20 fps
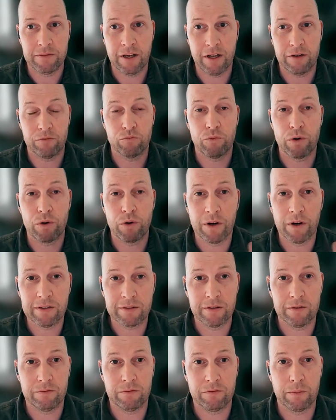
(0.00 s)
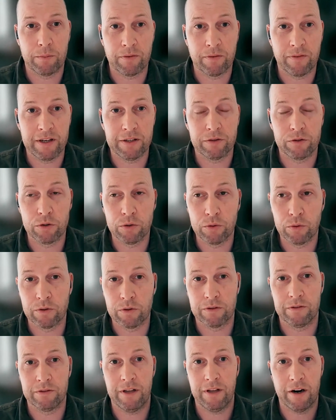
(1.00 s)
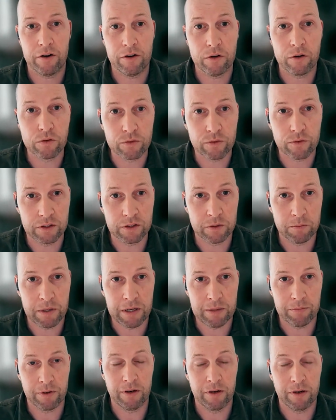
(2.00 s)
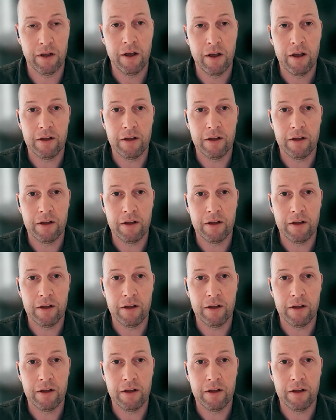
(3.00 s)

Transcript: That we want to provide tools that are useful to people,